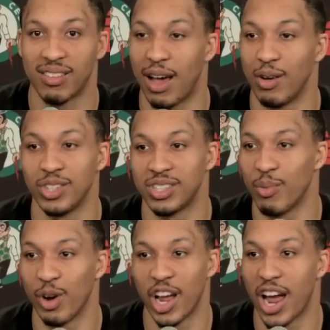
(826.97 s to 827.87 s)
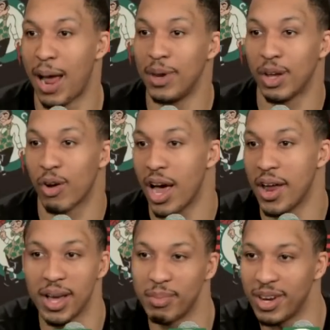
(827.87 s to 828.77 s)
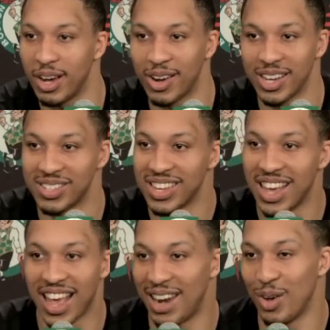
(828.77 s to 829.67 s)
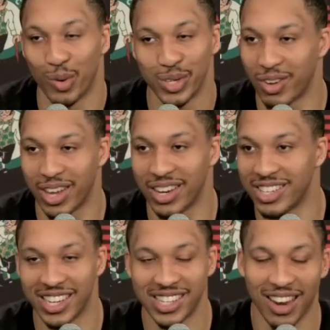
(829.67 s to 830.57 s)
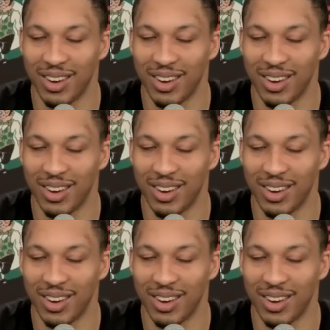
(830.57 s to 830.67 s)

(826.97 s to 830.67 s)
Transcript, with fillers: So I was just over there hyping the crowd up, you know, because I knew I wasn't gonna get the JT.